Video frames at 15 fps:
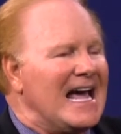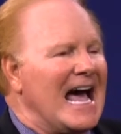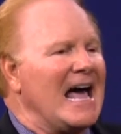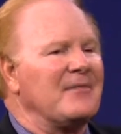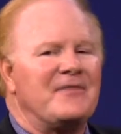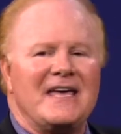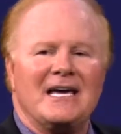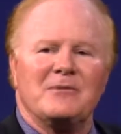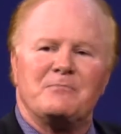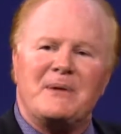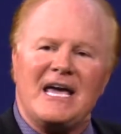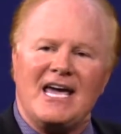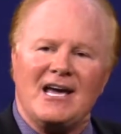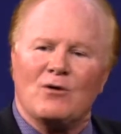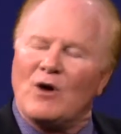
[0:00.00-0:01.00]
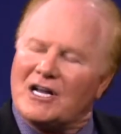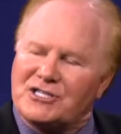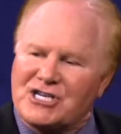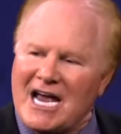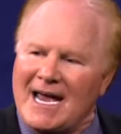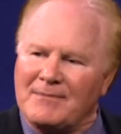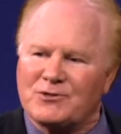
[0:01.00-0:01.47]
And then being what
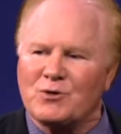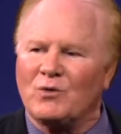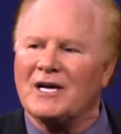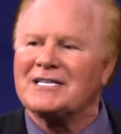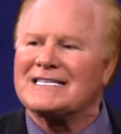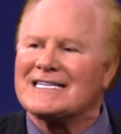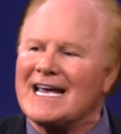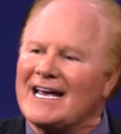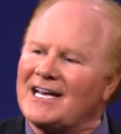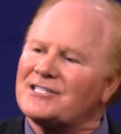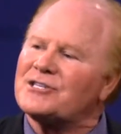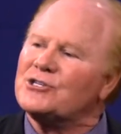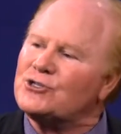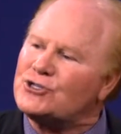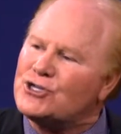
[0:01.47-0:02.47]
James 1 says,